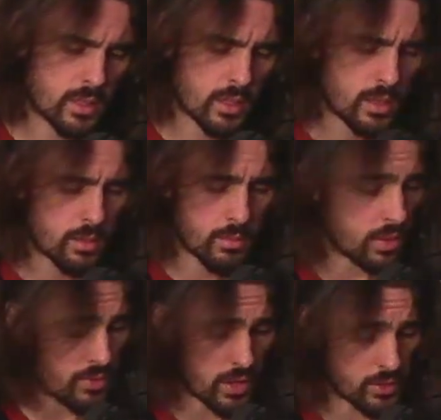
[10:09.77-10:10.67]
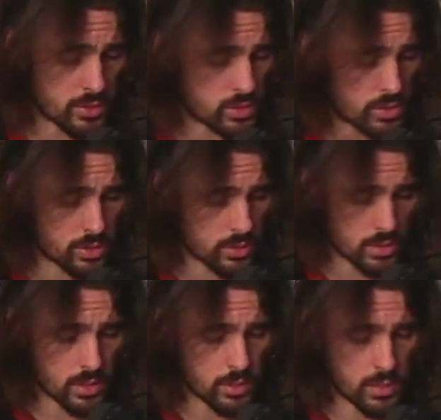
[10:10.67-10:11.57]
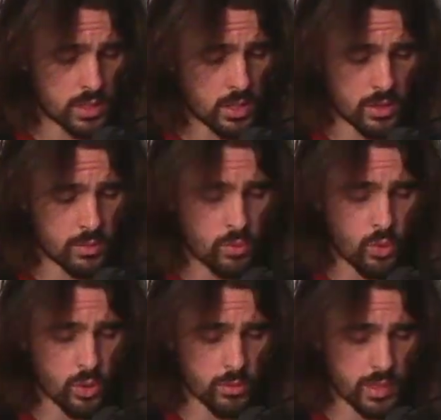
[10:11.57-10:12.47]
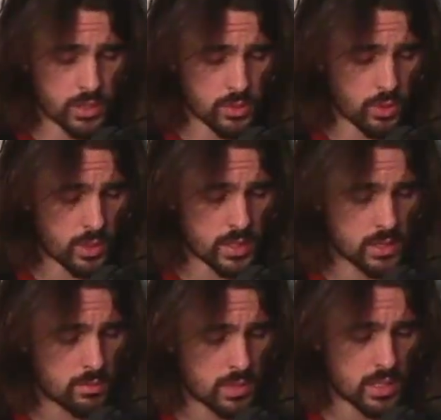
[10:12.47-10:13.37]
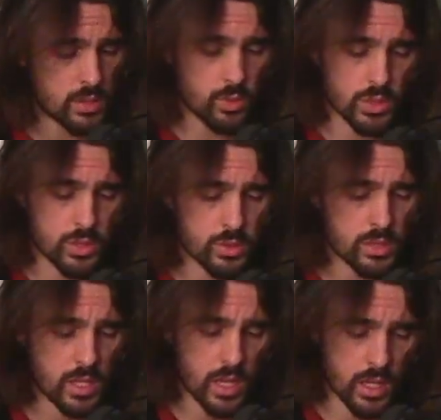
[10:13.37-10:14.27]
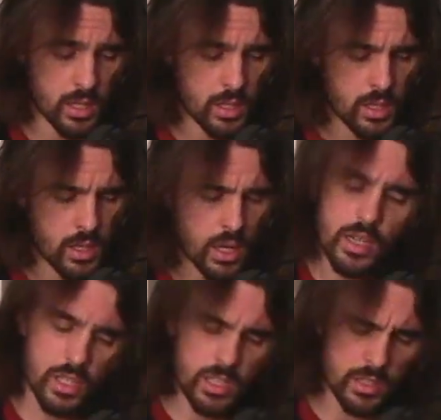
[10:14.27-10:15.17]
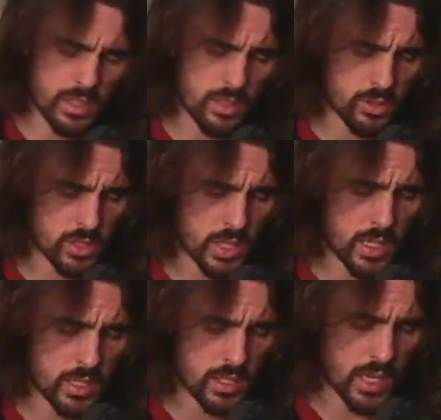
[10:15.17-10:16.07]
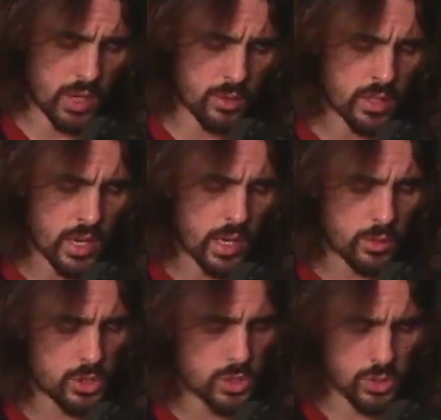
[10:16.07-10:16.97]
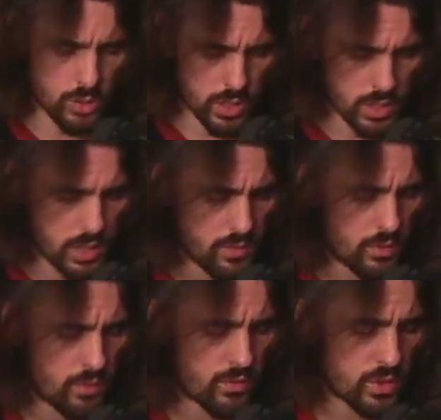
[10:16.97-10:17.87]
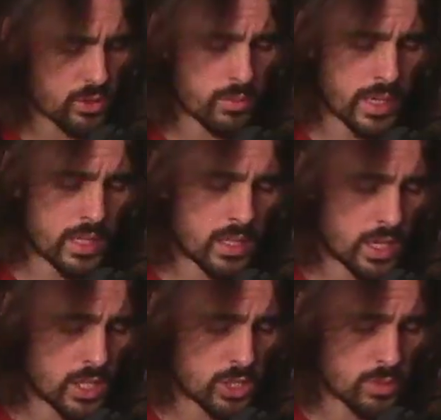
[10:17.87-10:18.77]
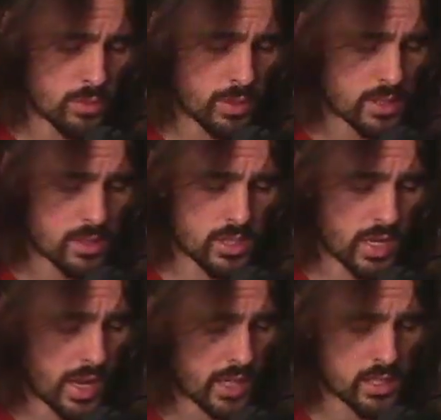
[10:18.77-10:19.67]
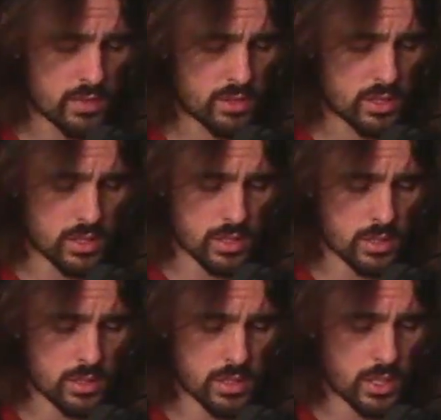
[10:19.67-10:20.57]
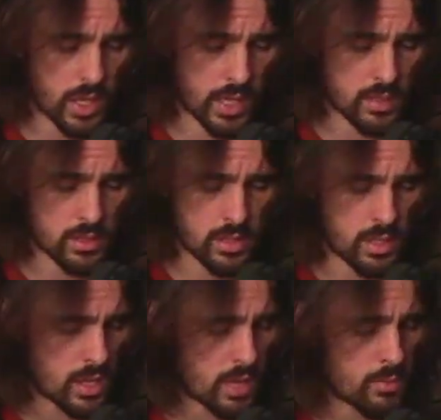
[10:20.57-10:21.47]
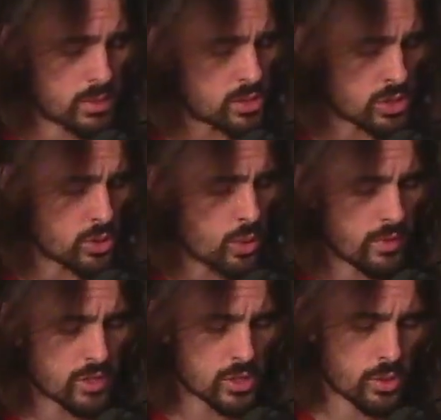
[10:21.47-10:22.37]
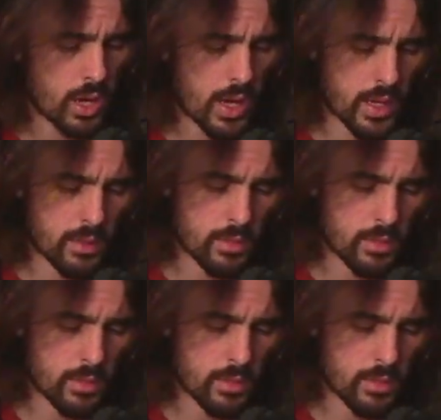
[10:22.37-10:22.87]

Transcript: My father certainly could mean nothing more by his request to me than what you say. I clearly understand it now, and I will strictly fulfill my engagement by such acts of assistance and kindness to them as you have described.